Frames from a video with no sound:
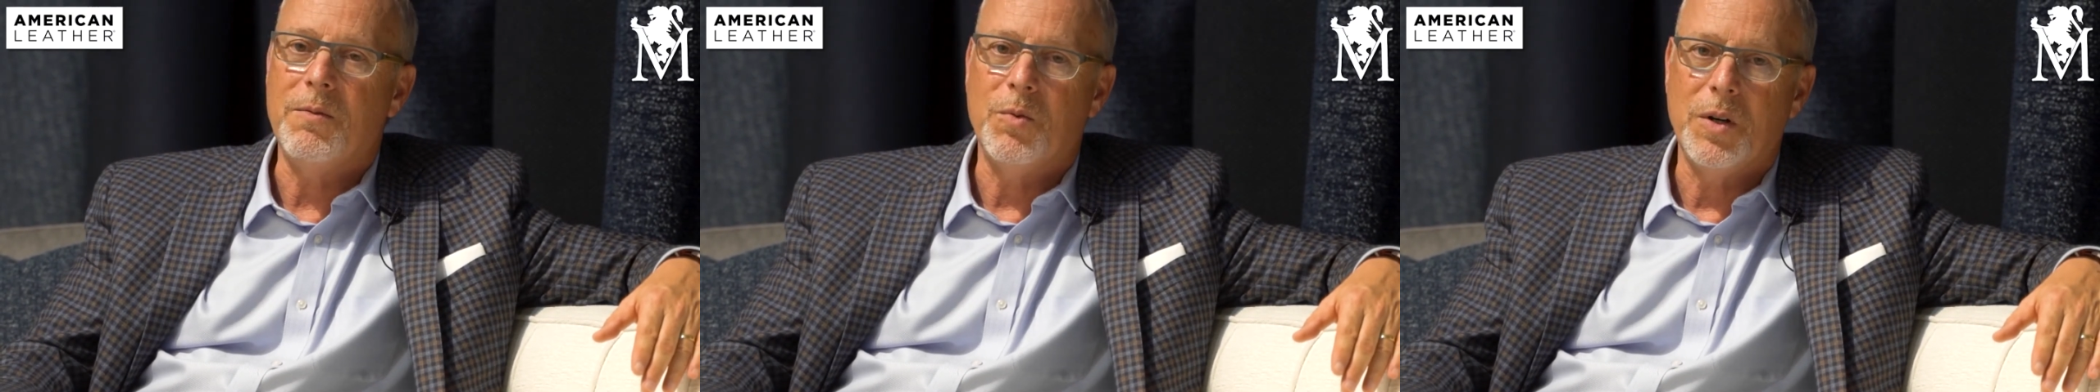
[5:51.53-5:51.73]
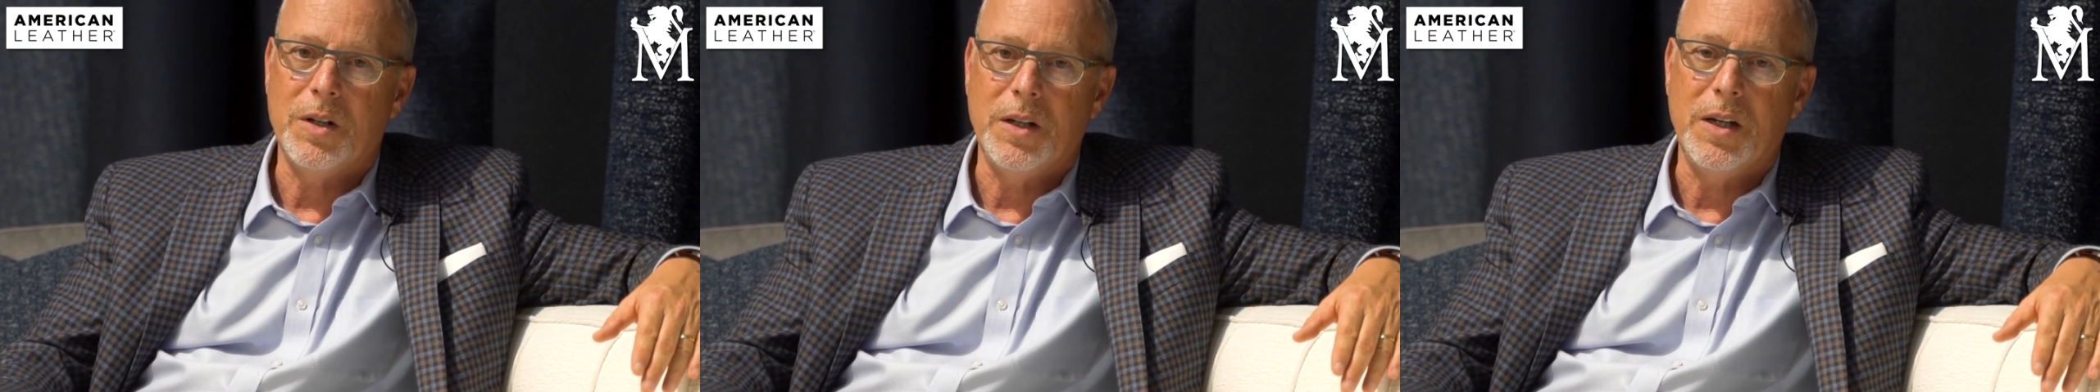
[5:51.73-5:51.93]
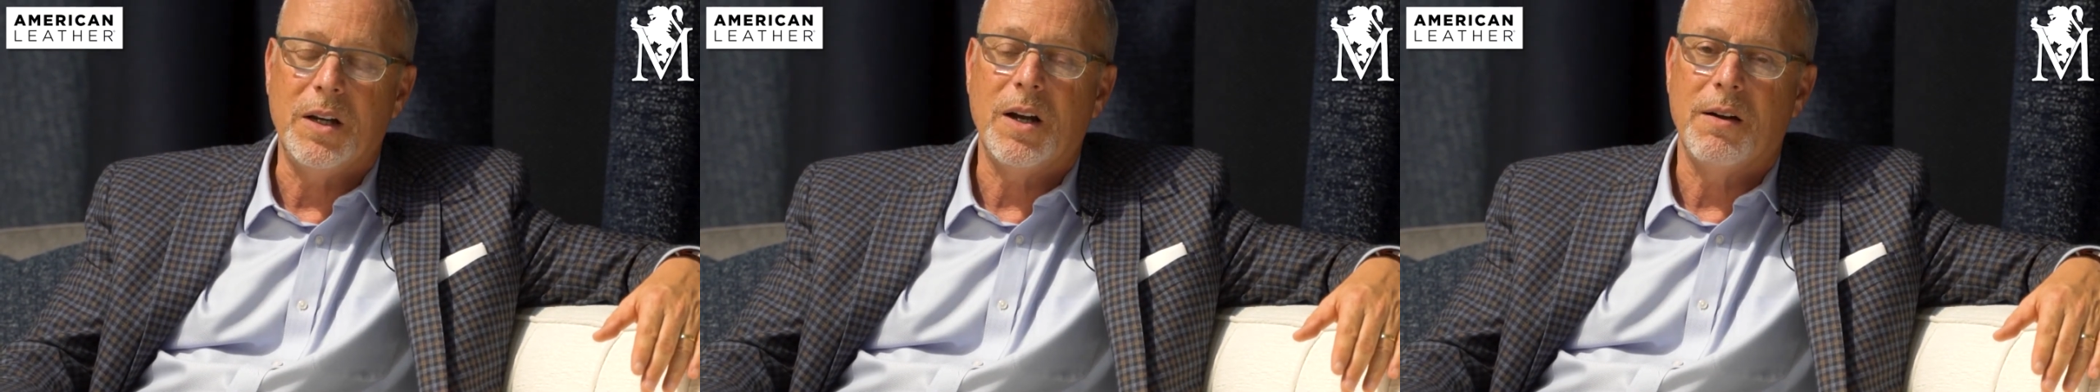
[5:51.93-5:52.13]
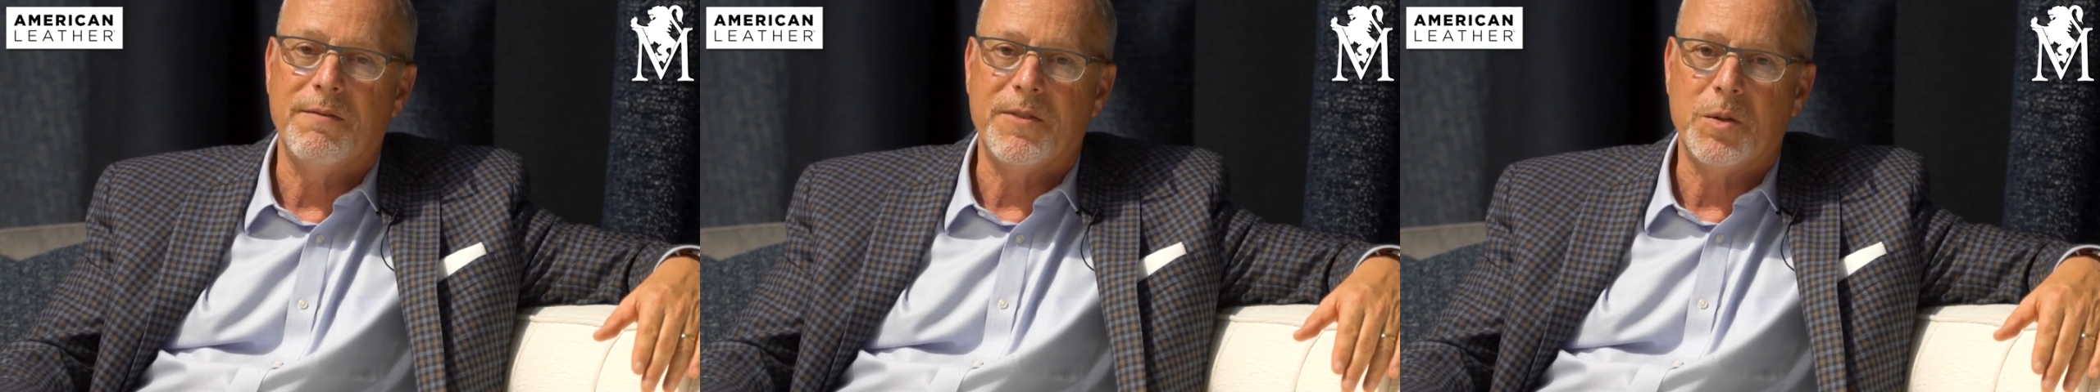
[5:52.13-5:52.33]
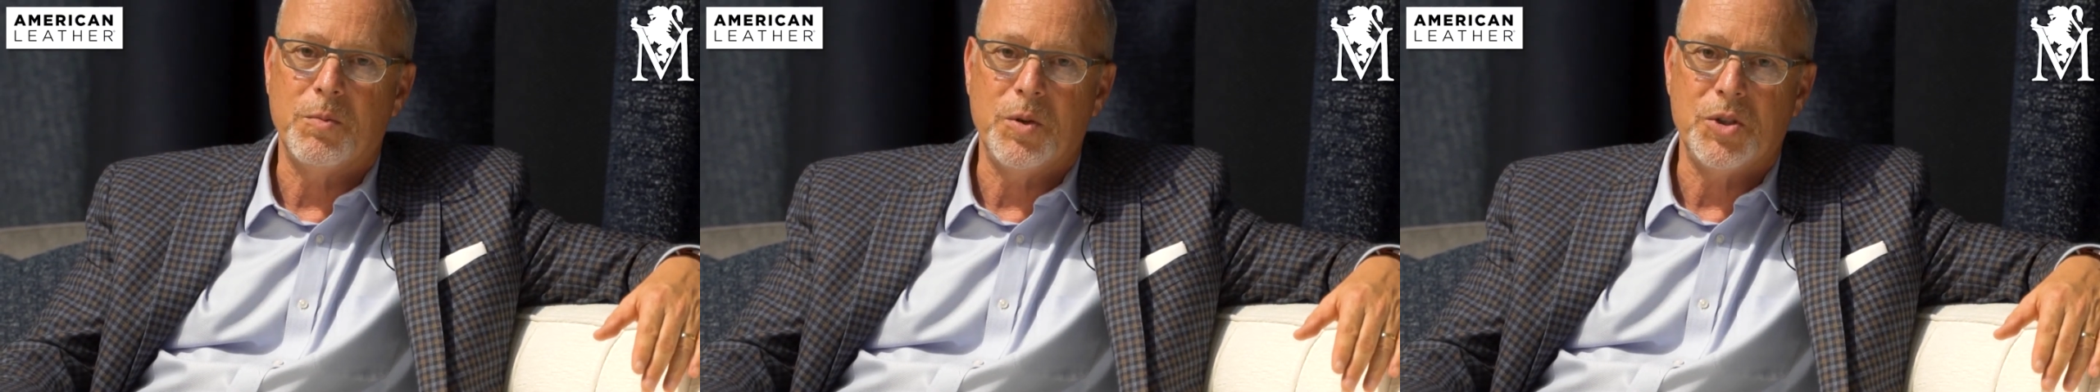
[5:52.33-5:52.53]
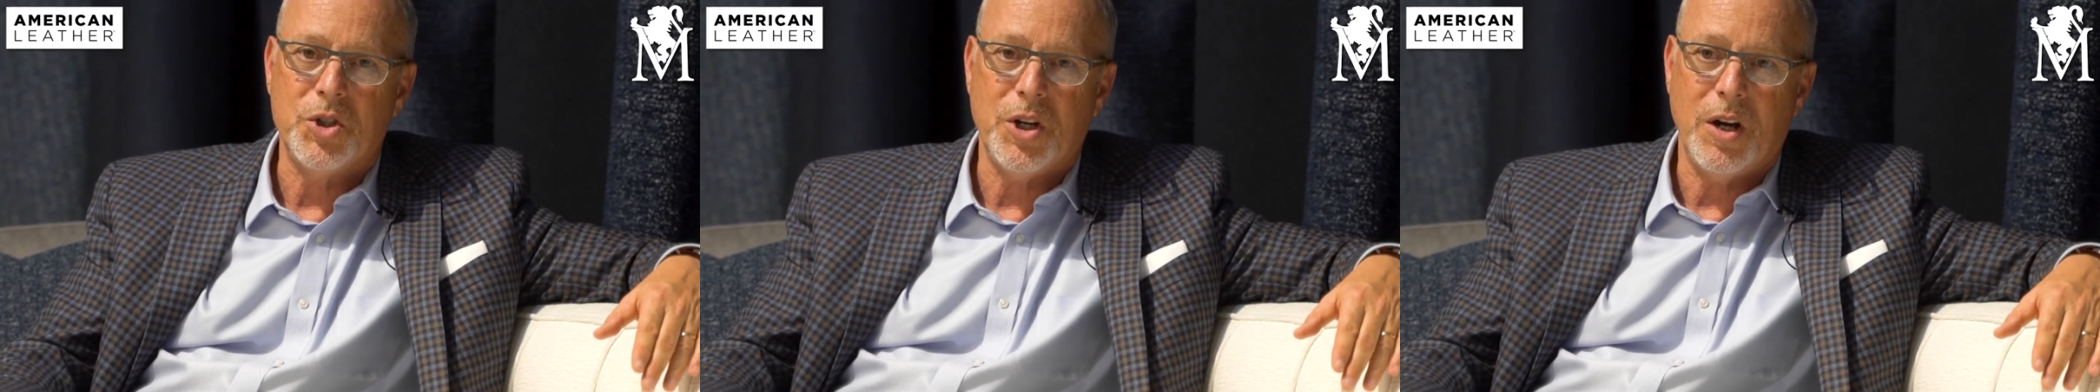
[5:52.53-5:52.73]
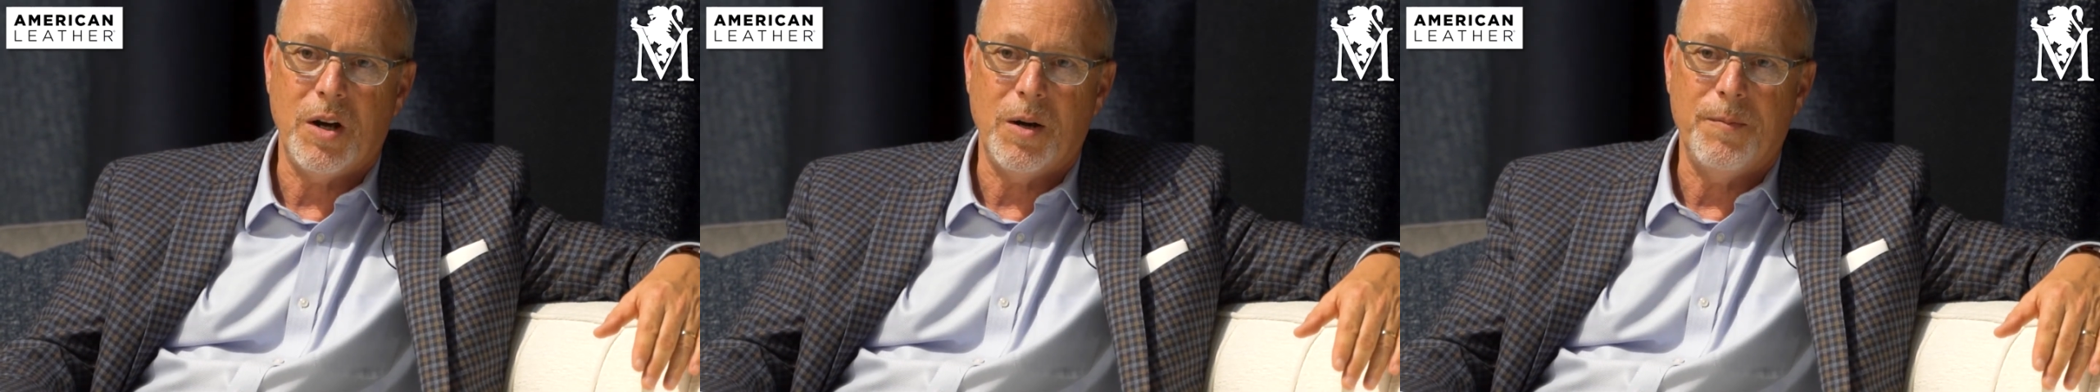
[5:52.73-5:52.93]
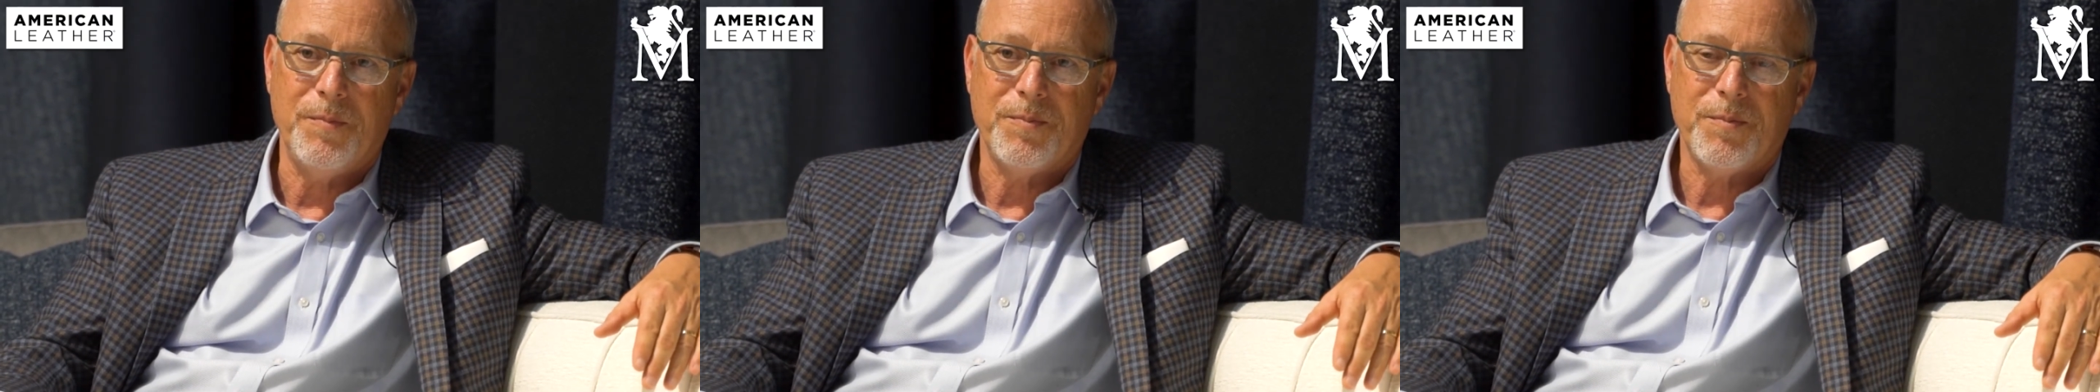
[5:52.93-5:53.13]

really comfortable chair.